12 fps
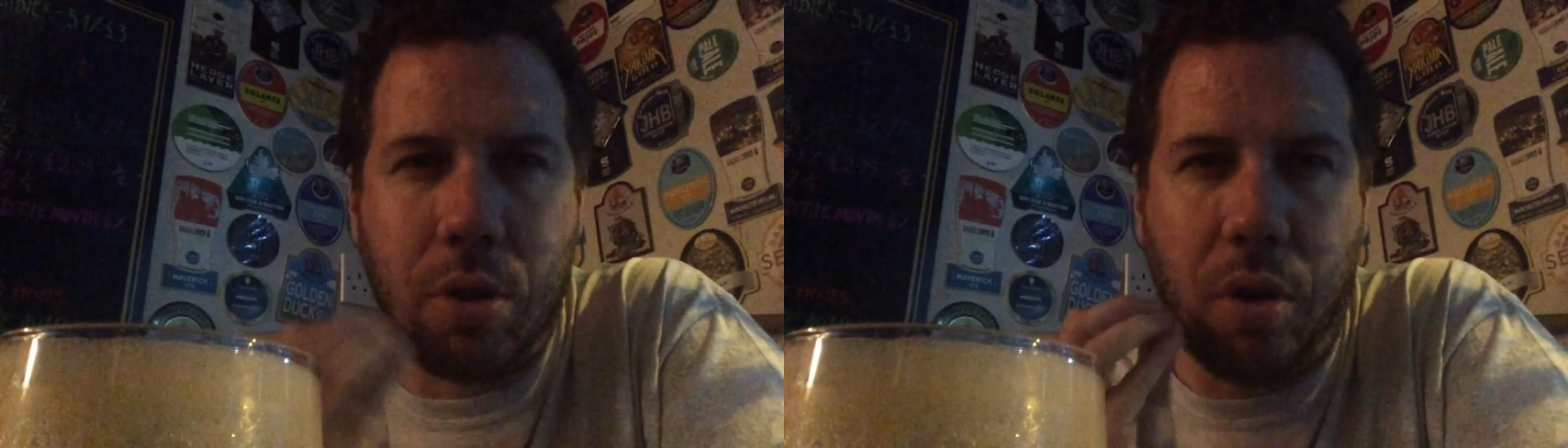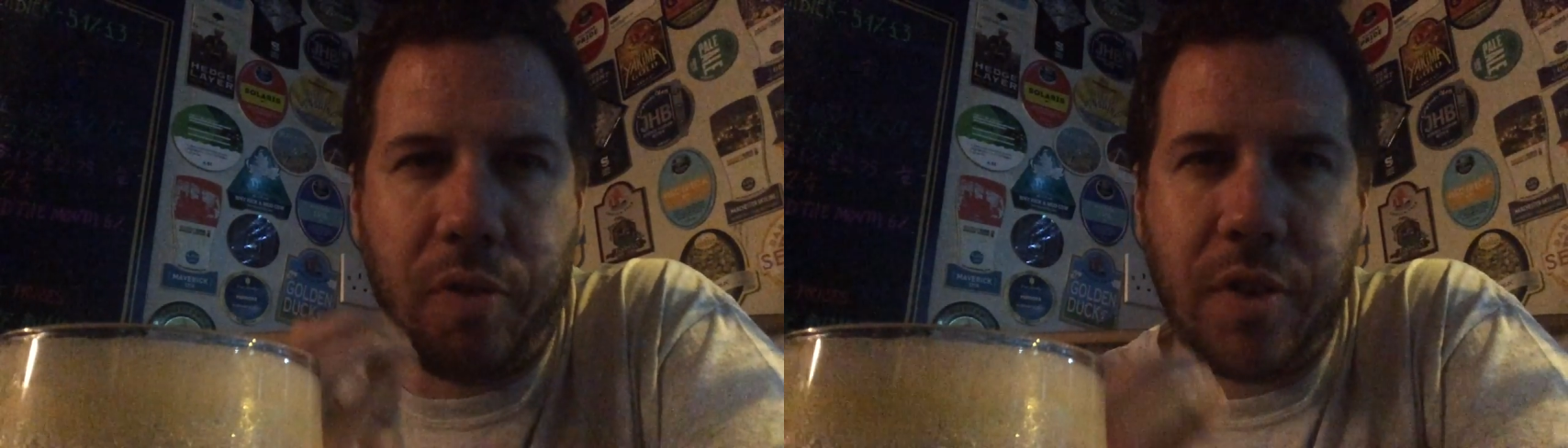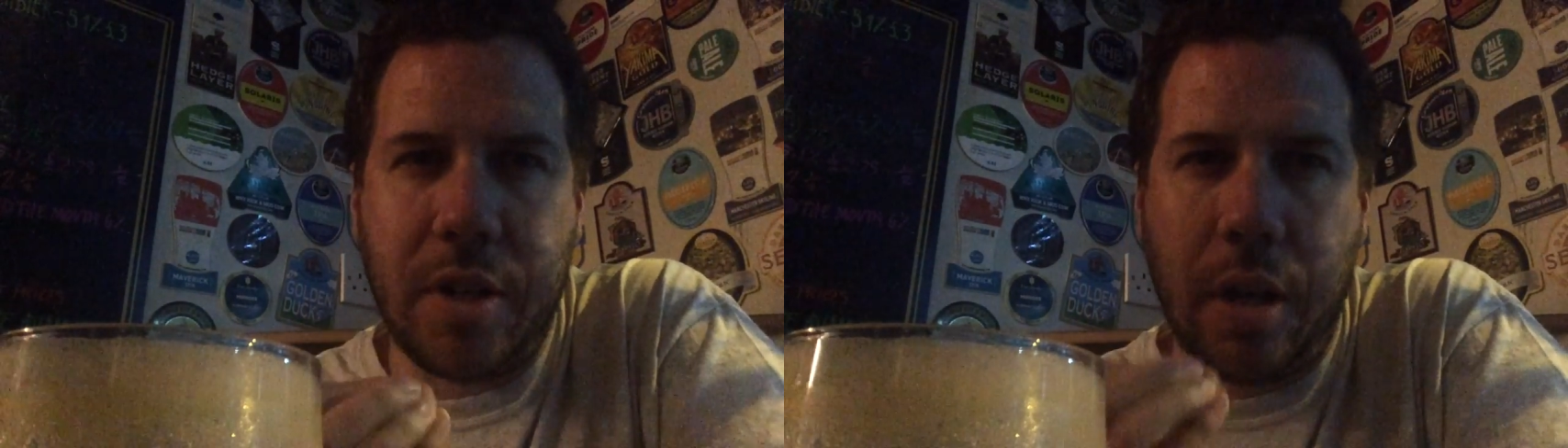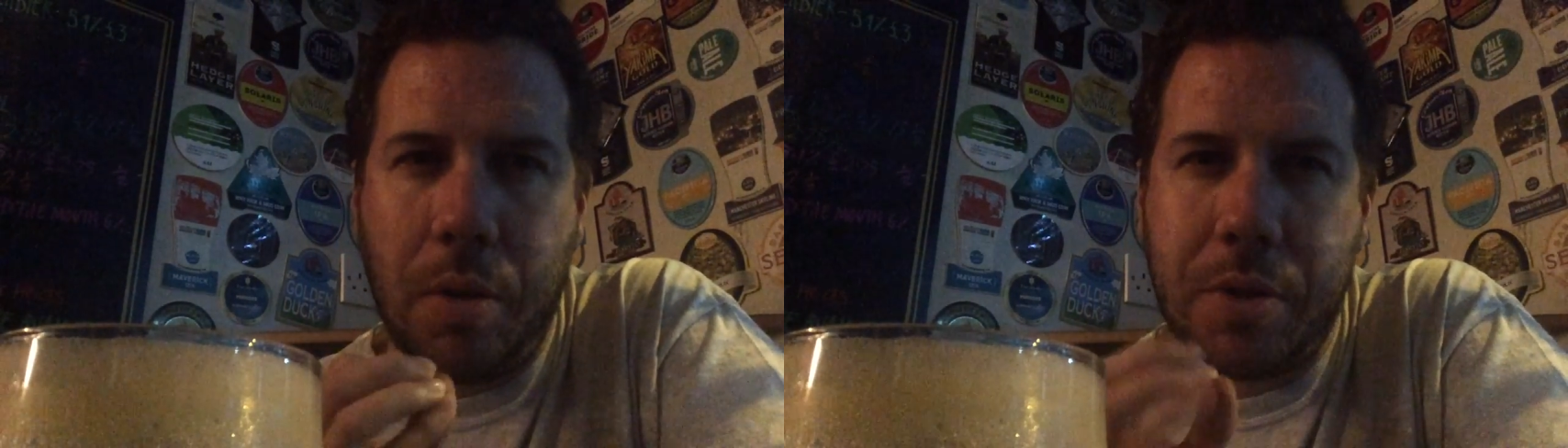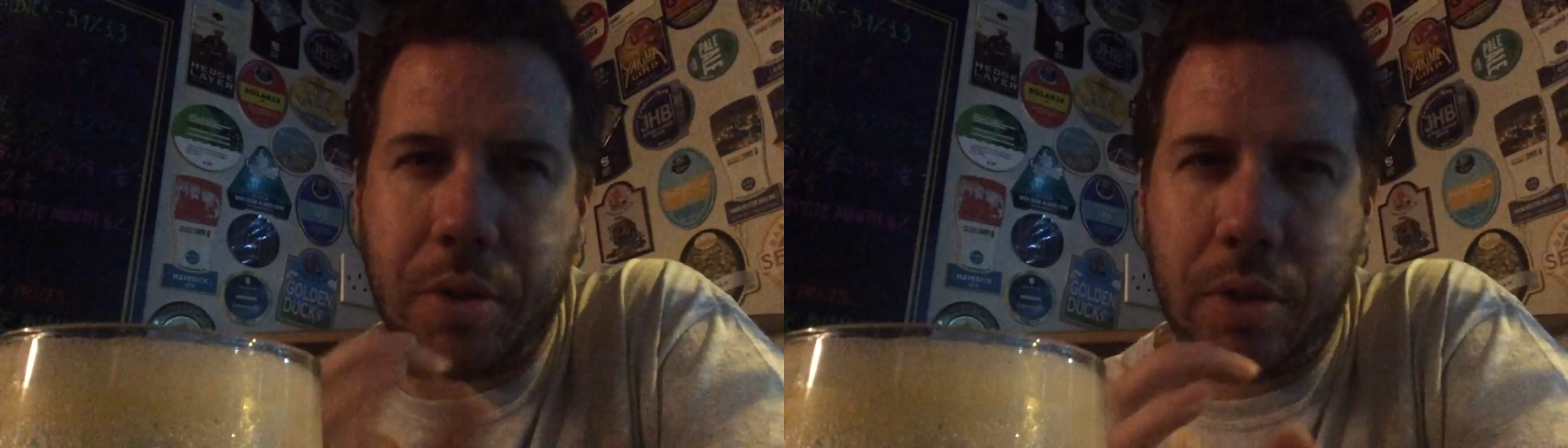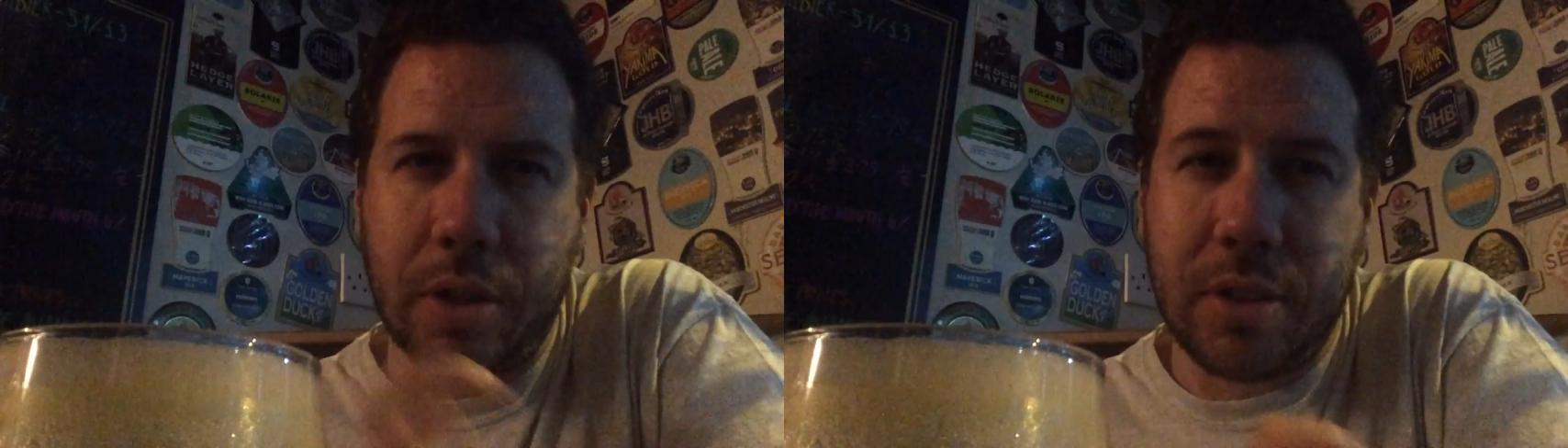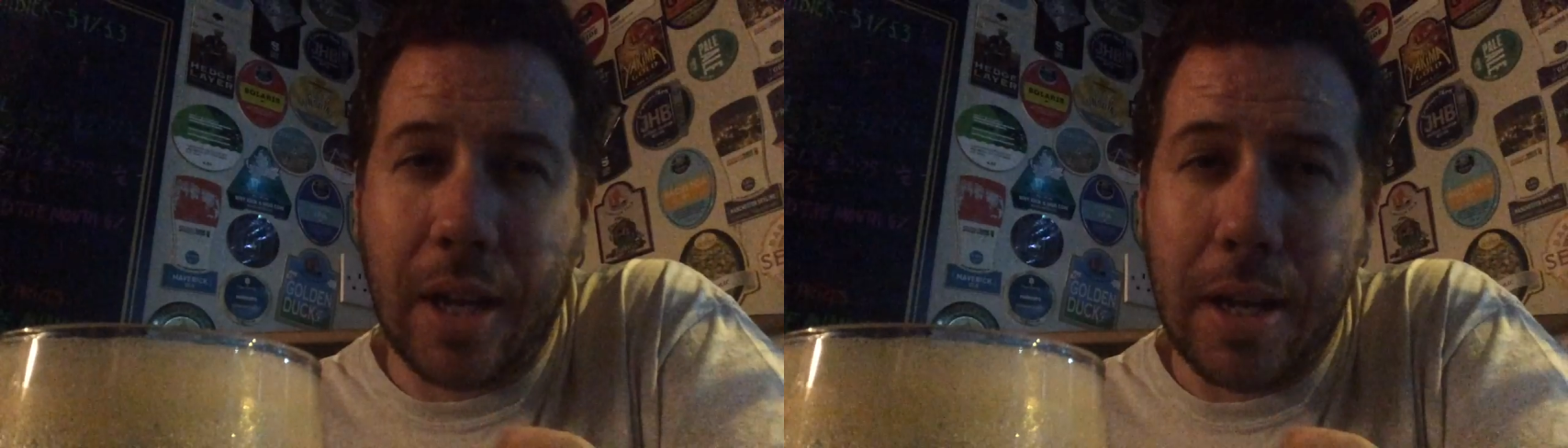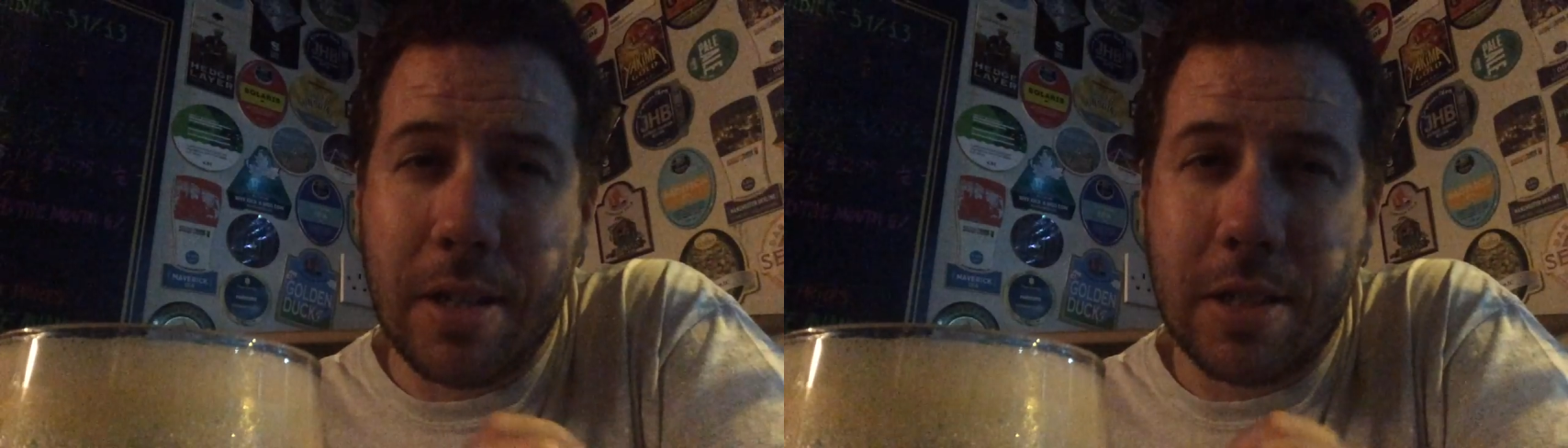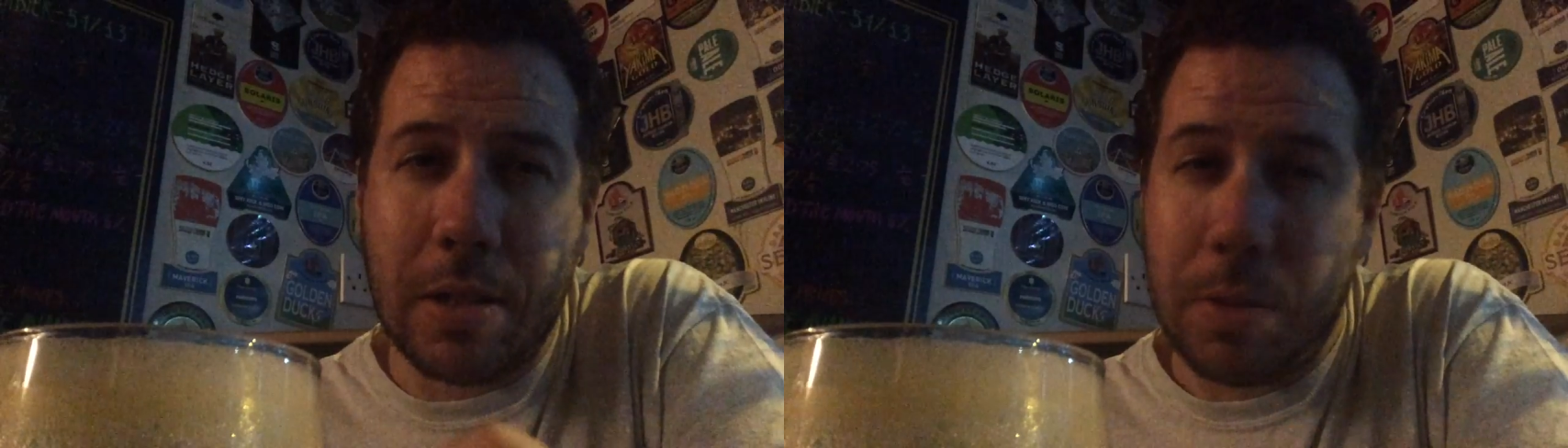coffee notes on the
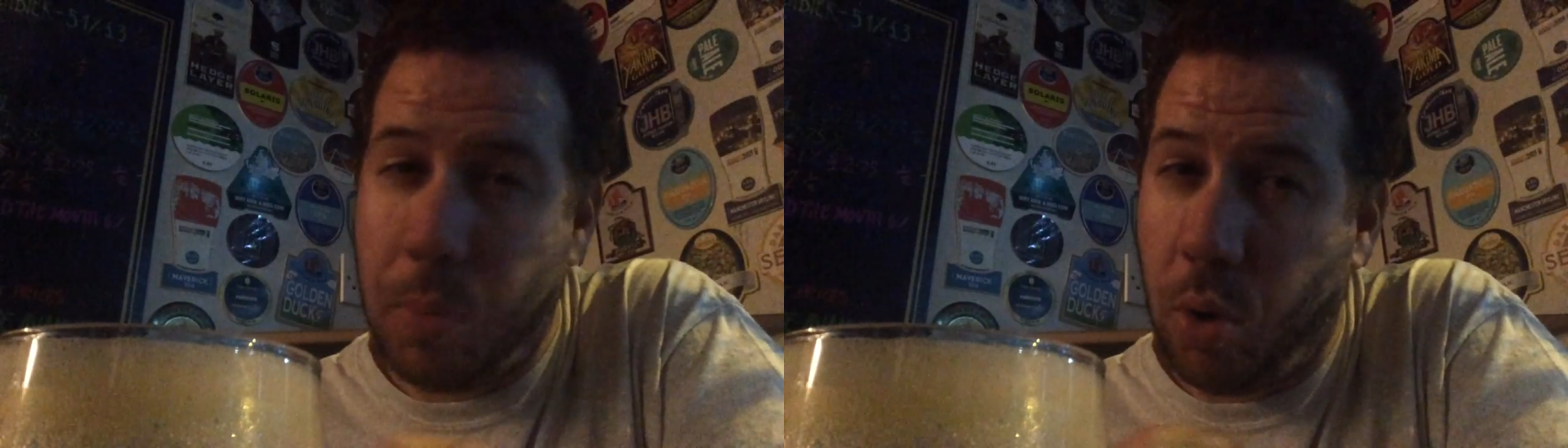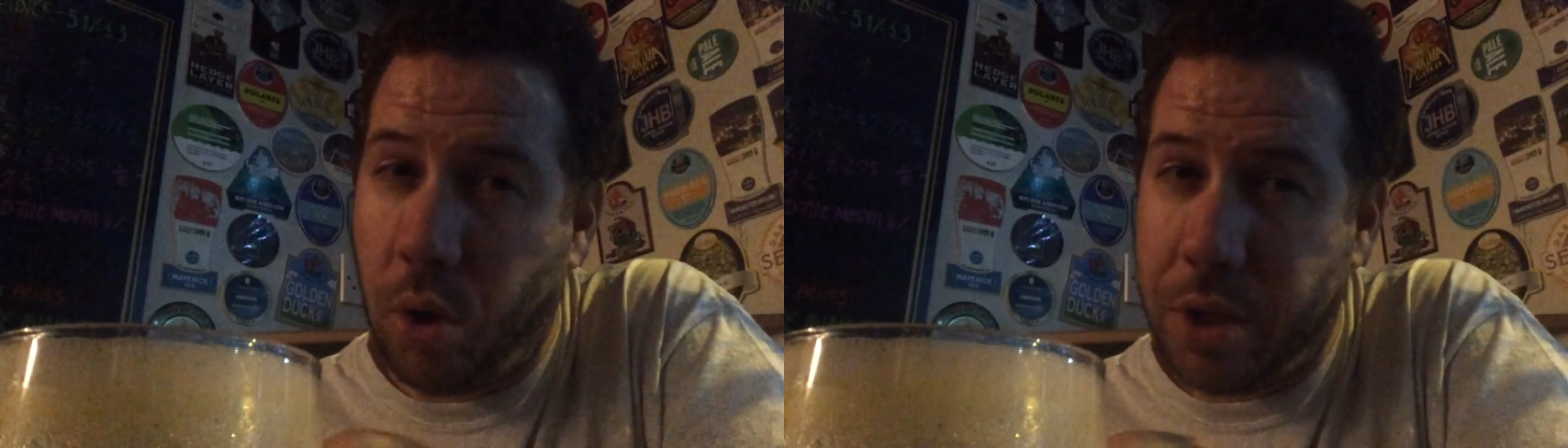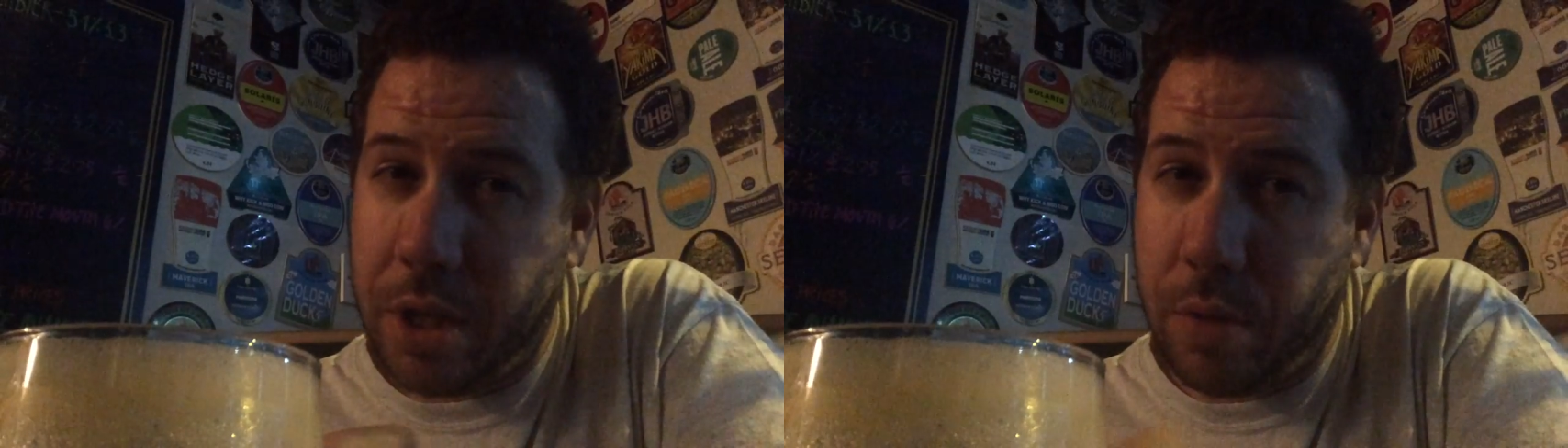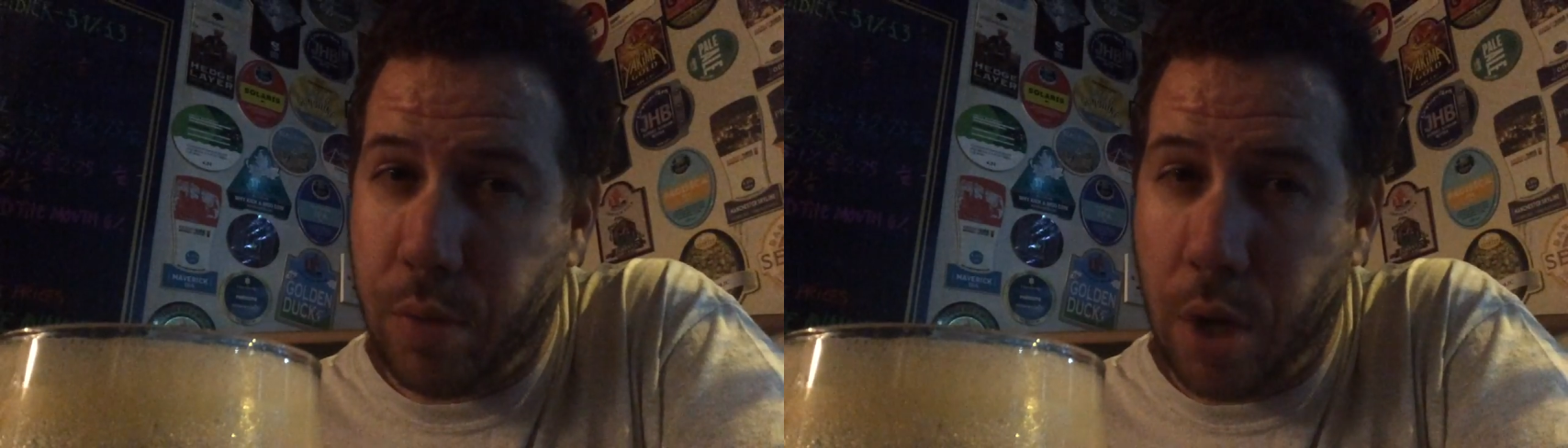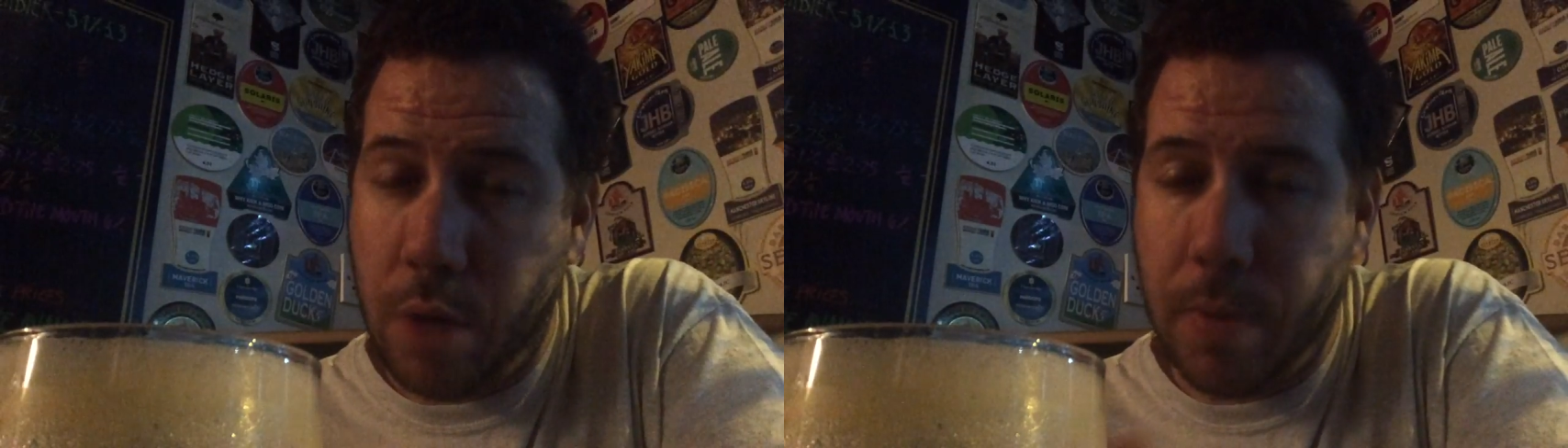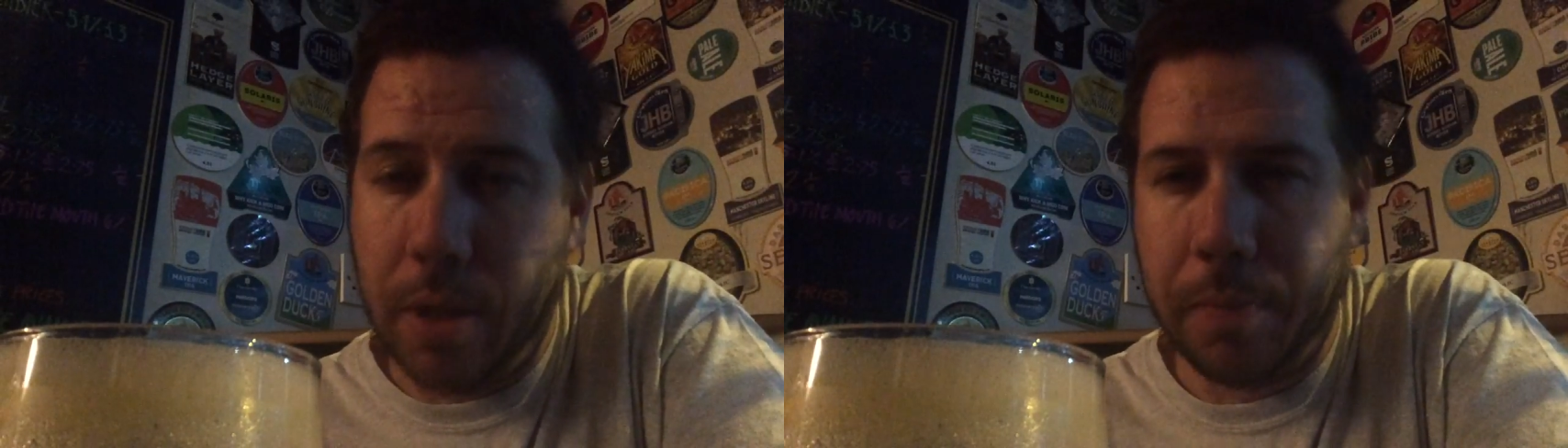taste, it's more on the aroma.